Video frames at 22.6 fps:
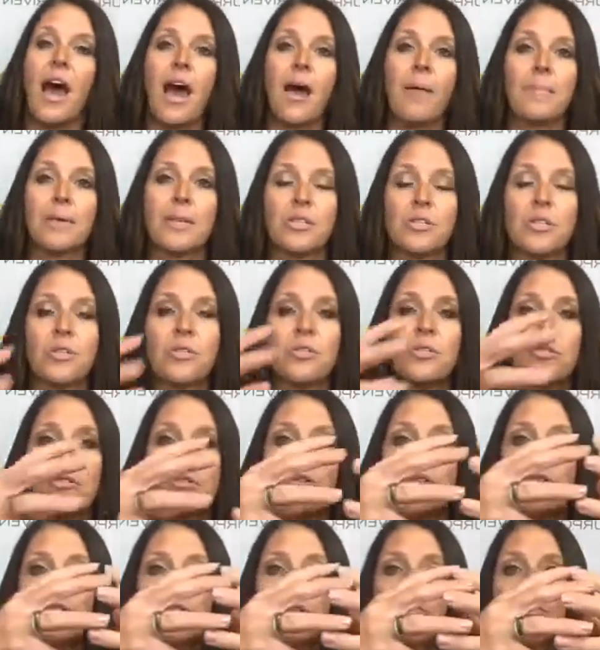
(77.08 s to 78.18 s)
because
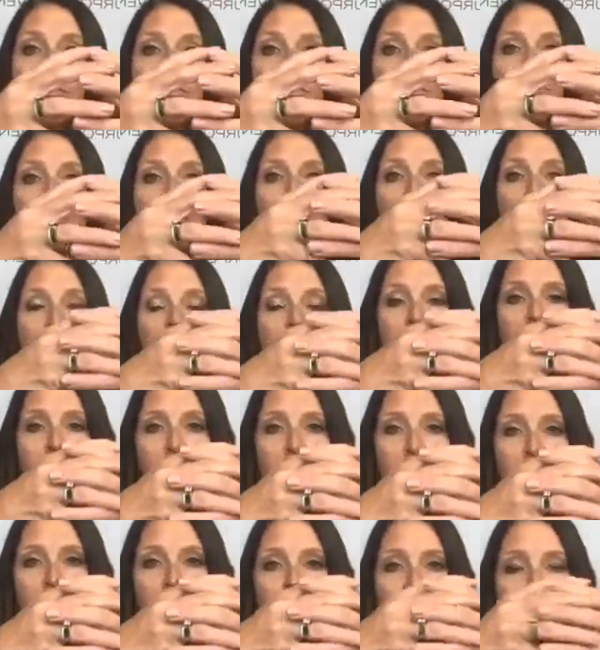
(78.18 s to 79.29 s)
those are room for the cranial
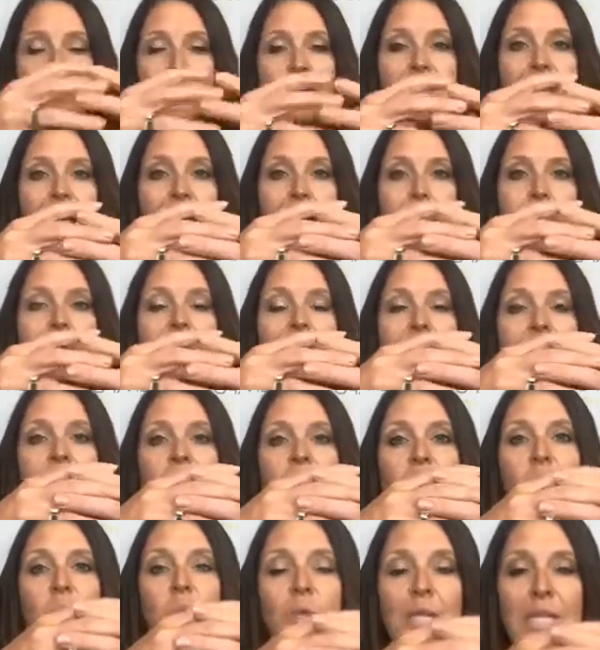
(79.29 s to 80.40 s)
bones to overlap as they
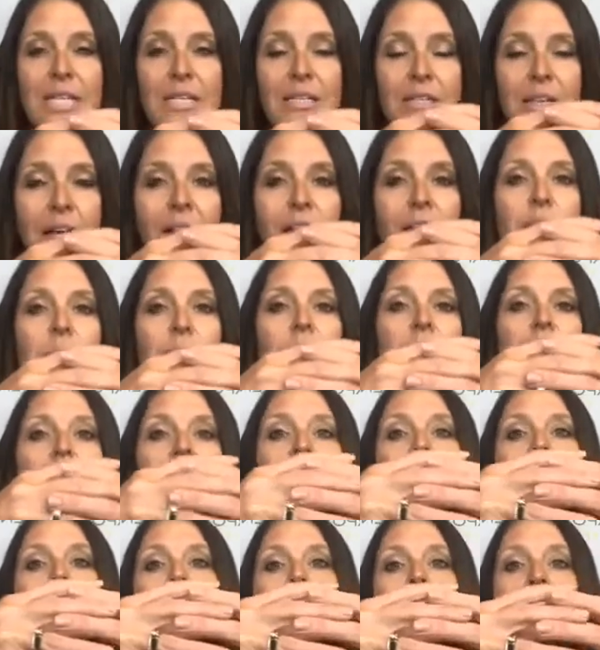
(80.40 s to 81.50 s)
squeeze out of the birth
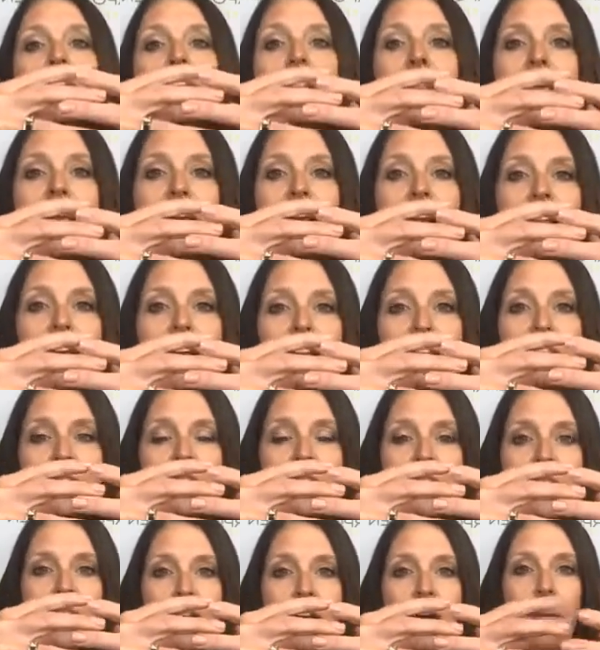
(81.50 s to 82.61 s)
canal, and then they kind of
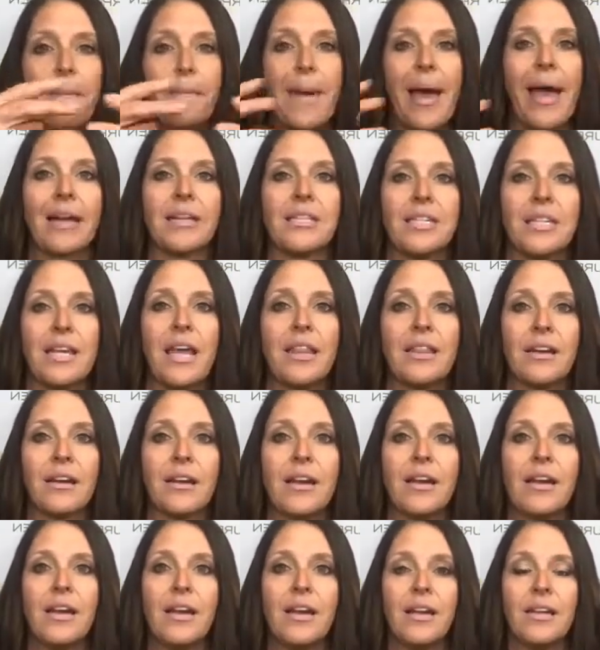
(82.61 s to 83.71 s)
oscillate and come back together.
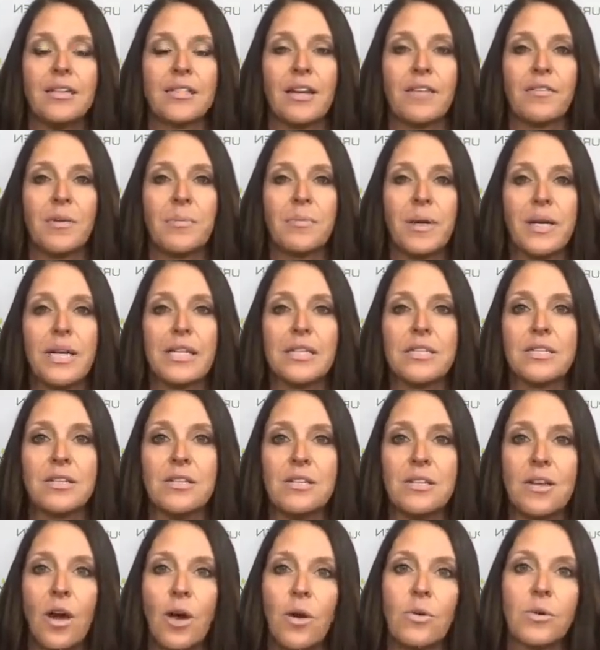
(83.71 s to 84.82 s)
So everybody's
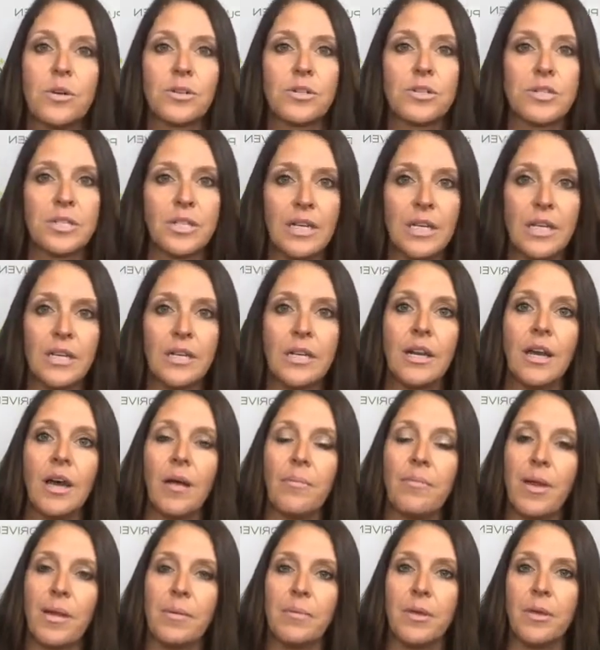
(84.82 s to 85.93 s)
known or seen a
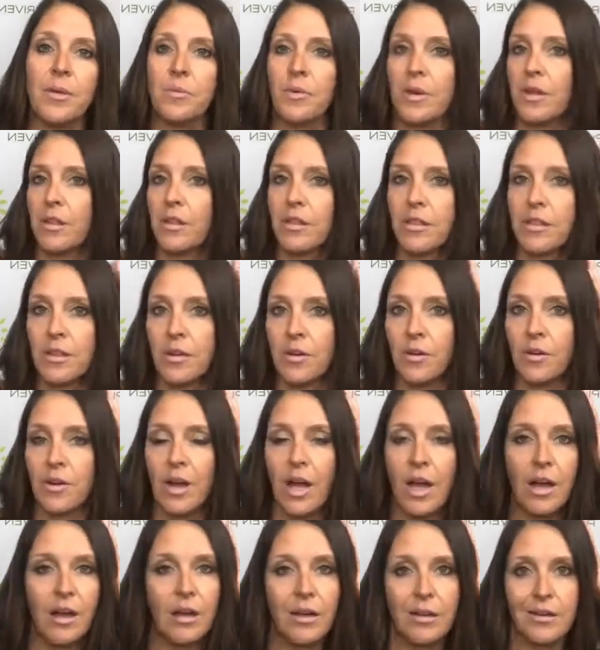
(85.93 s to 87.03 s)
baby with, you know,
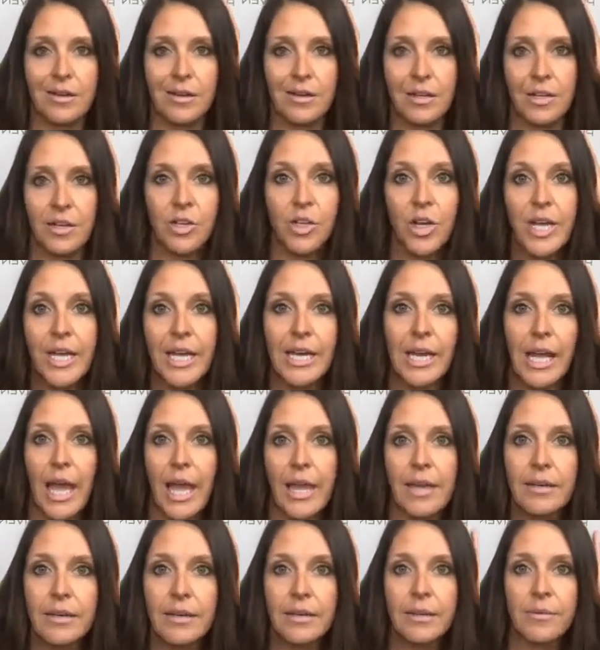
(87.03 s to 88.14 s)
a crooked
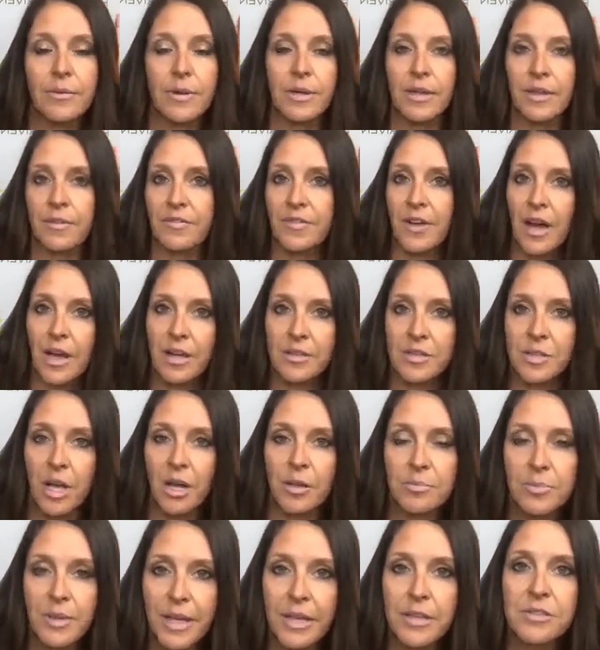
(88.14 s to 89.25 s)
head, where they've got, it's
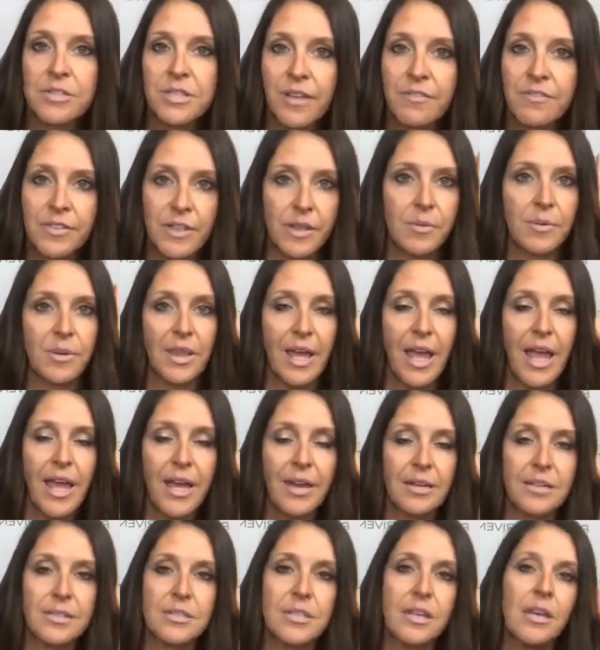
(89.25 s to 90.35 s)
called plagocephaly, where the
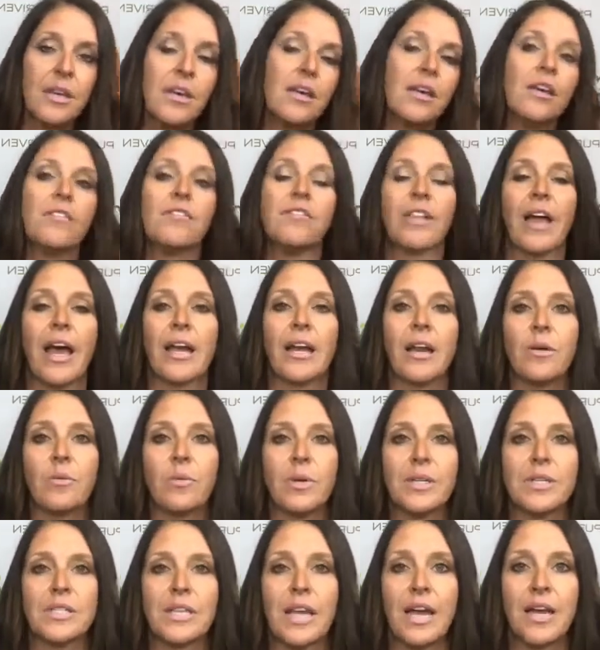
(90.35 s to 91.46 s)
head is flat on
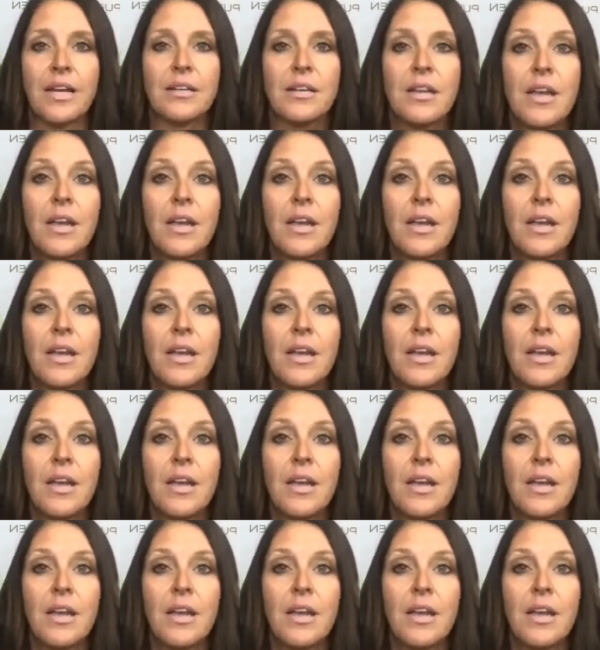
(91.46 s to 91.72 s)
one side.